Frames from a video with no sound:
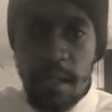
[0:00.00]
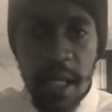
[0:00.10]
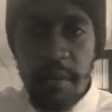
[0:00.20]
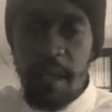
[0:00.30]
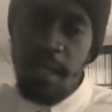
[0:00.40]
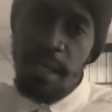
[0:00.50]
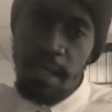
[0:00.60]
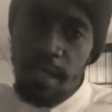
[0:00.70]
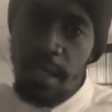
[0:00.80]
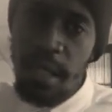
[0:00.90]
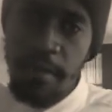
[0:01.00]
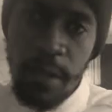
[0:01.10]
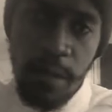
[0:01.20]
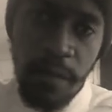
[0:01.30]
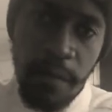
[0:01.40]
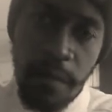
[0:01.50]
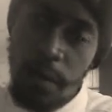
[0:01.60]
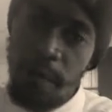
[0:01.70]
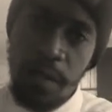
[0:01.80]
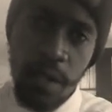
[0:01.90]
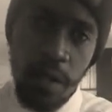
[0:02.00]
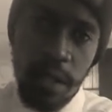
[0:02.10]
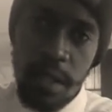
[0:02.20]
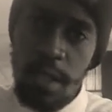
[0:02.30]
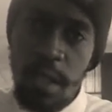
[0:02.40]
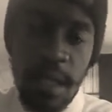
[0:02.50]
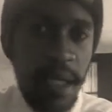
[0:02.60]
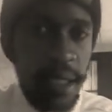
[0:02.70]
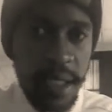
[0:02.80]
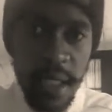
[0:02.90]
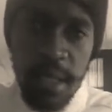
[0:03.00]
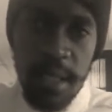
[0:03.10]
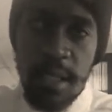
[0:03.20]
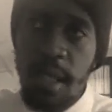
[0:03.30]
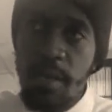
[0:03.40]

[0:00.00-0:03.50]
namely the statement of profit or loss, the changes in